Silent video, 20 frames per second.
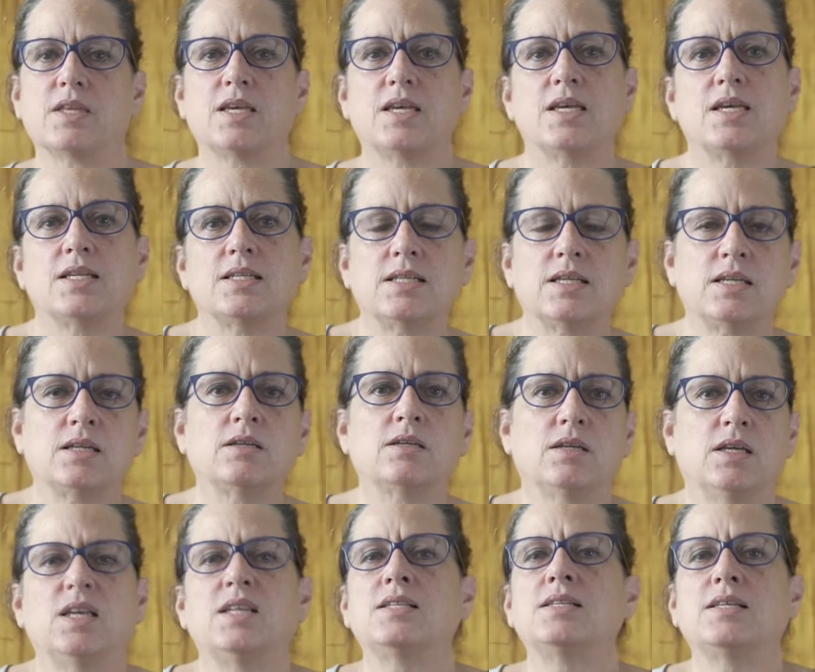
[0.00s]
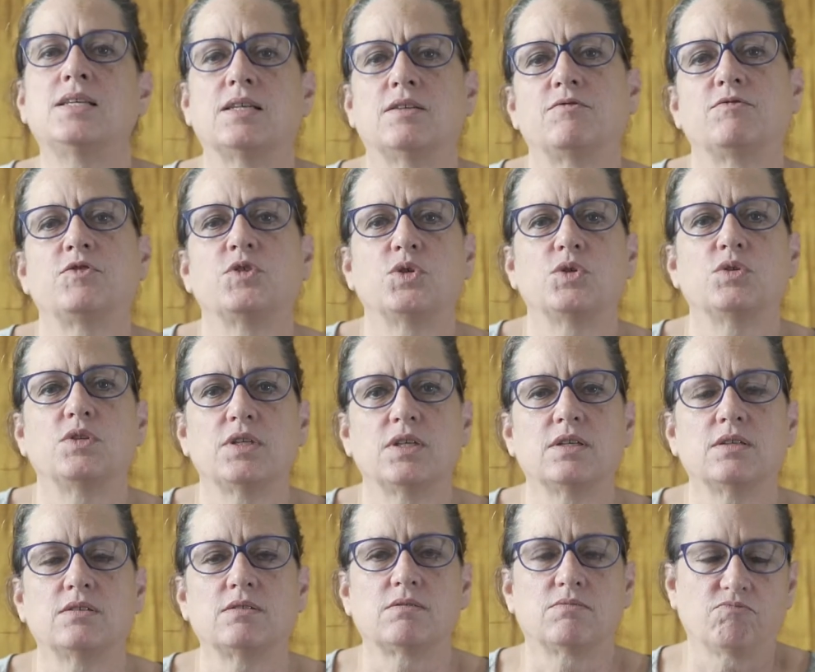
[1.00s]
Indian food
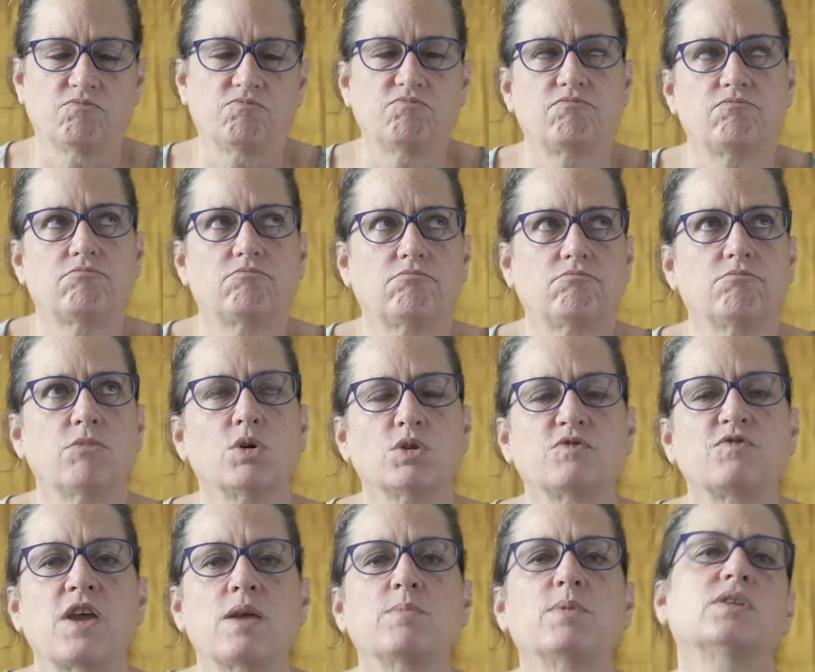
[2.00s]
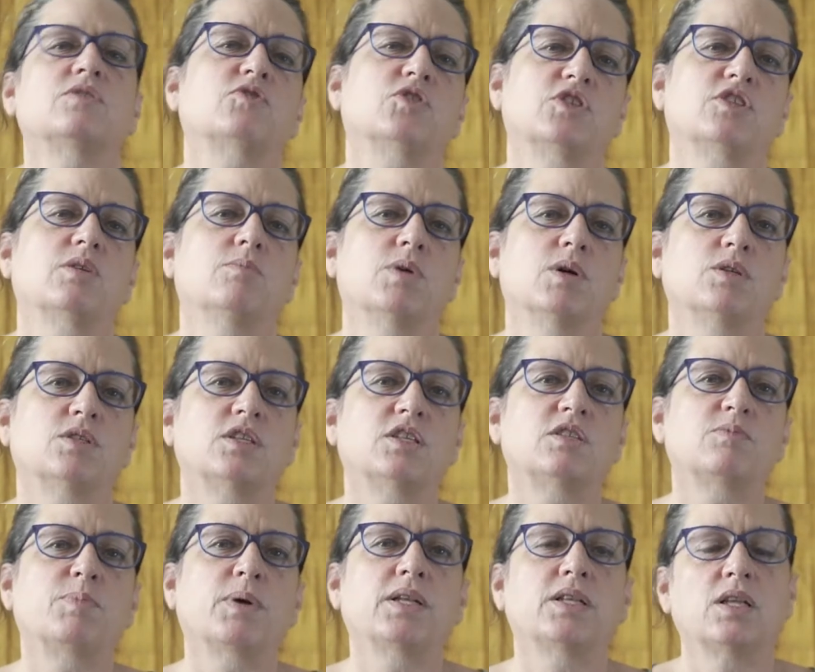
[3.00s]
is most famous for
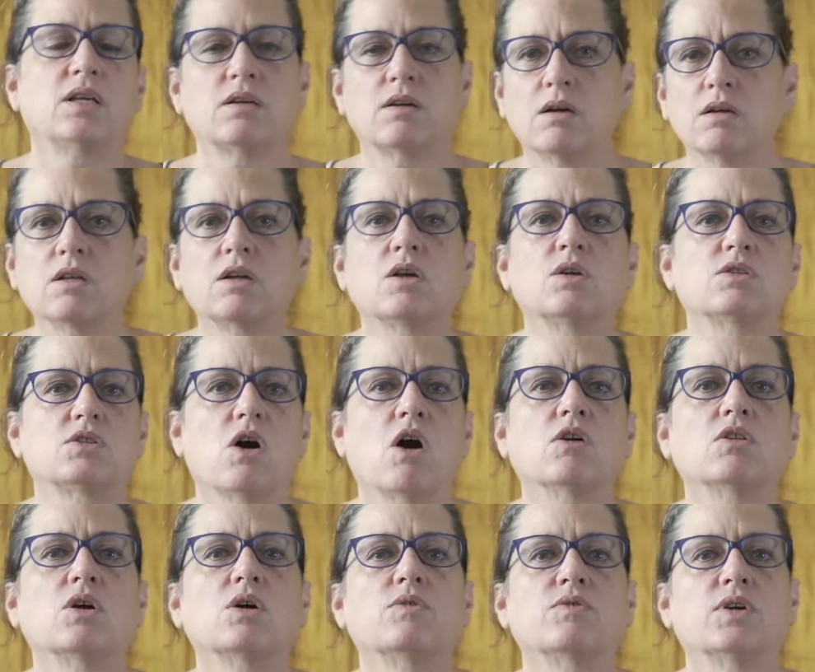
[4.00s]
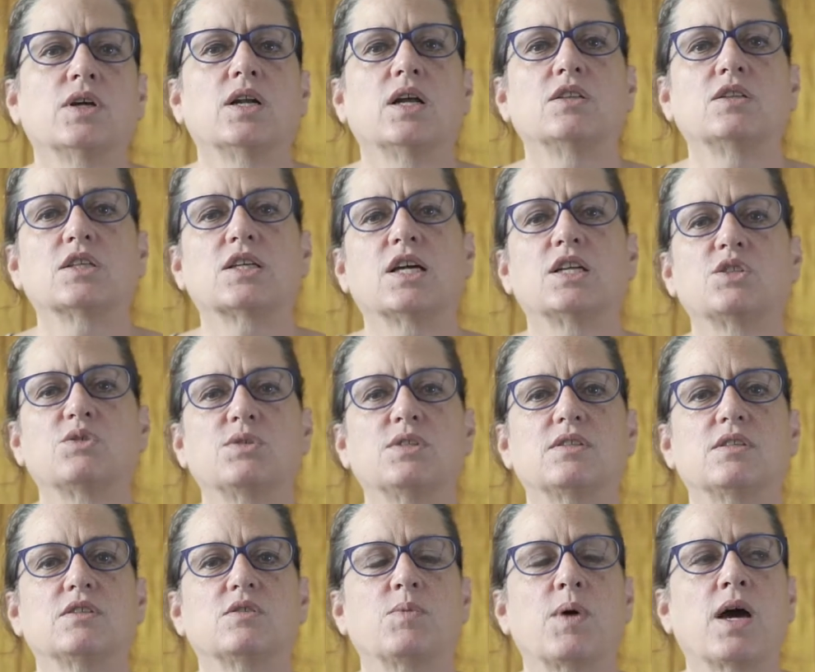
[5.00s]
samosas, but it's all over in other
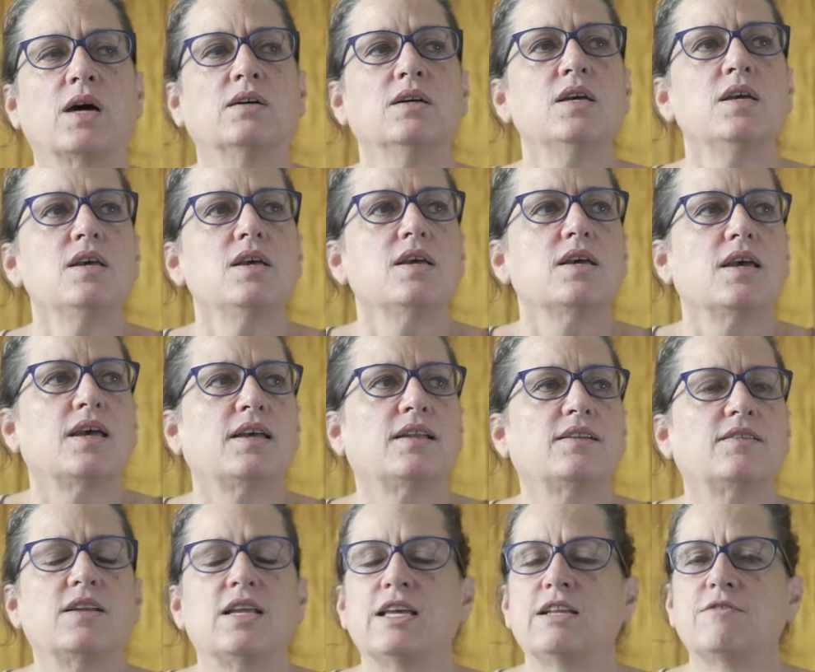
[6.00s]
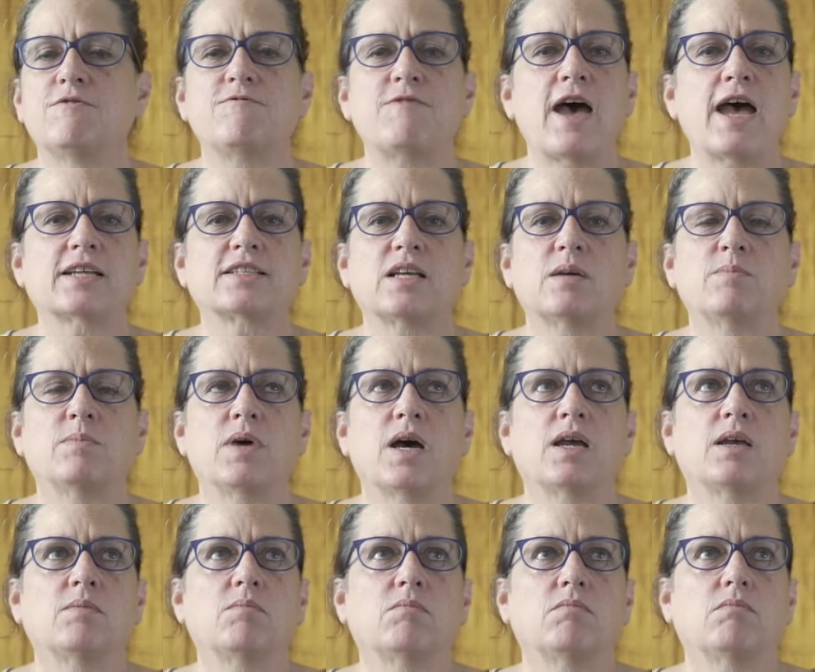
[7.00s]
countries as well. And in fact,
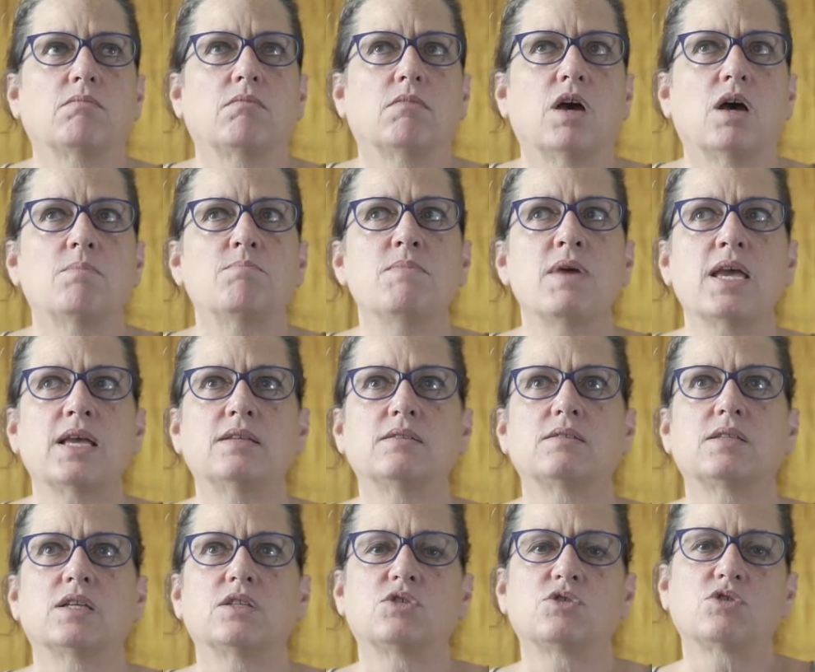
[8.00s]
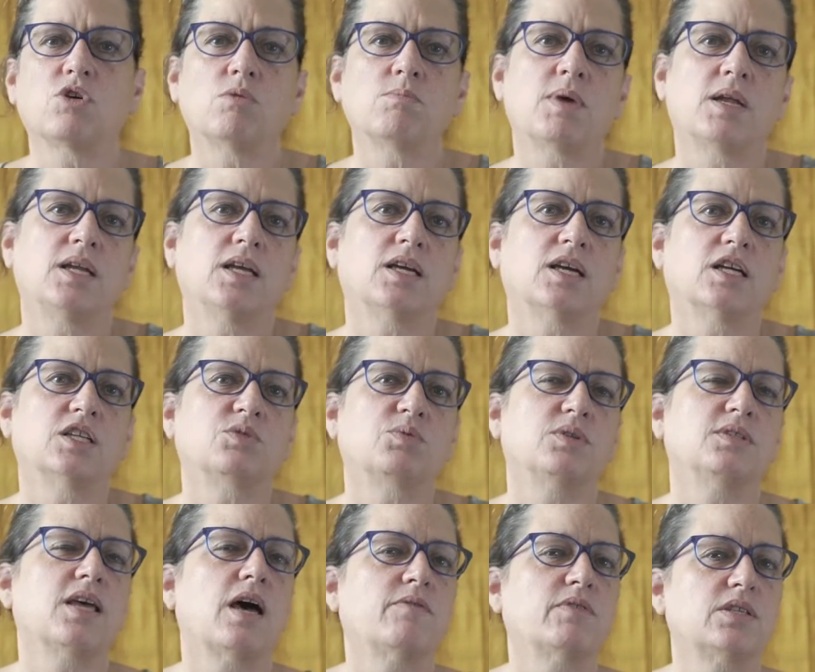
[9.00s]
I'm amazed that so many
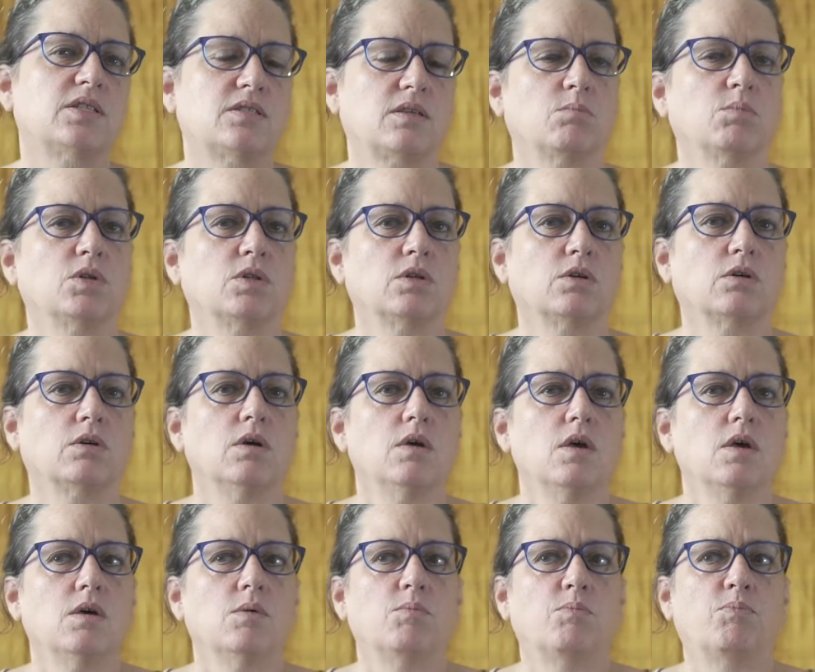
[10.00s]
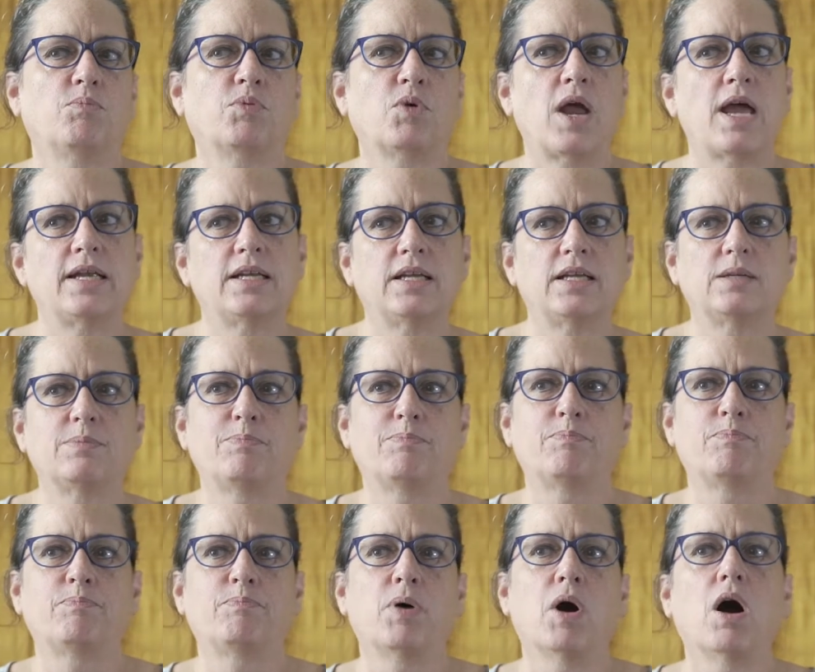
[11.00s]
countries have a similar breaded
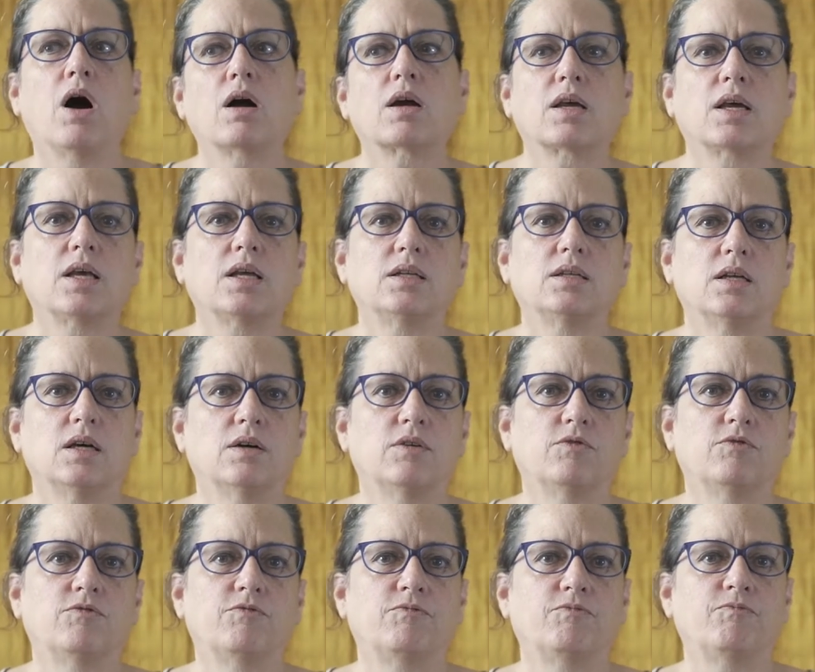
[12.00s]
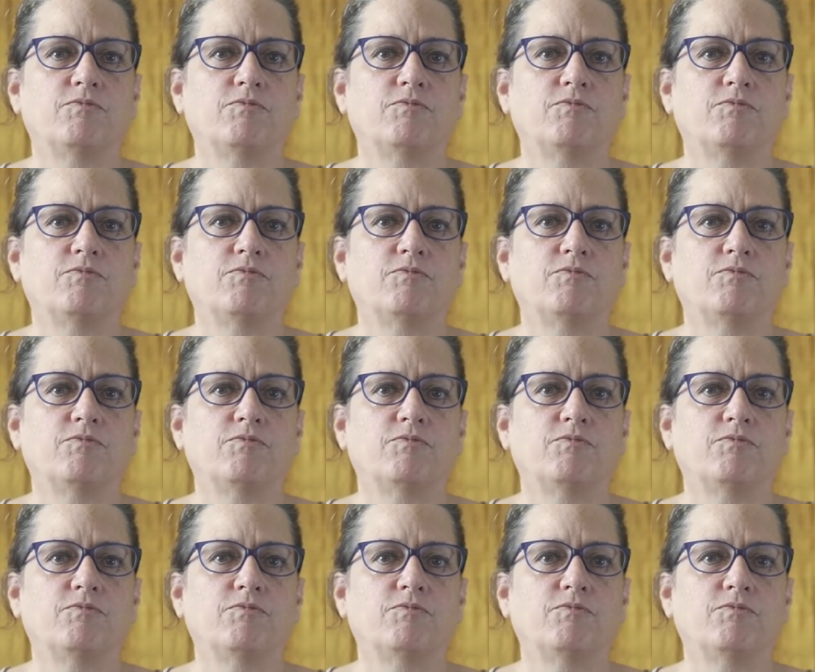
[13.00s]
pocket of